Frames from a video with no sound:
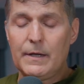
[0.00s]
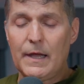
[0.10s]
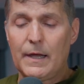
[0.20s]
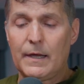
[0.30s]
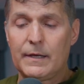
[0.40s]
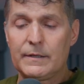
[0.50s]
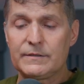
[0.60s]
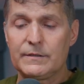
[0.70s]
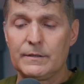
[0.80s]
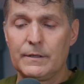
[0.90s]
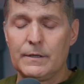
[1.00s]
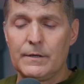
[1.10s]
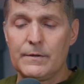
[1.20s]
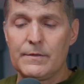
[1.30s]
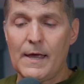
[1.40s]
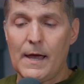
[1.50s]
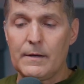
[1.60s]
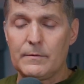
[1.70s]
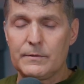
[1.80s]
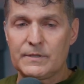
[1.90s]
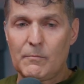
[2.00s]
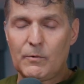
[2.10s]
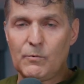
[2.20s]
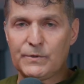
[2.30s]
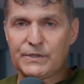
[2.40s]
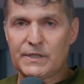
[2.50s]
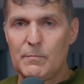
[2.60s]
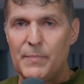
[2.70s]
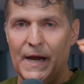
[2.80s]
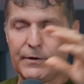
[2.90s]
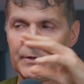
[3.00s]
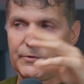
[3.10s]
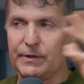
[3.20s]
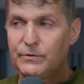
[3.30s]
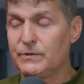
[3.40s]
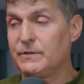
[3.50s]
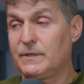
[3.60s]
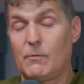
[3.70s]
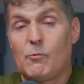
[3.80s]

is that someone will just compare the three sources and say,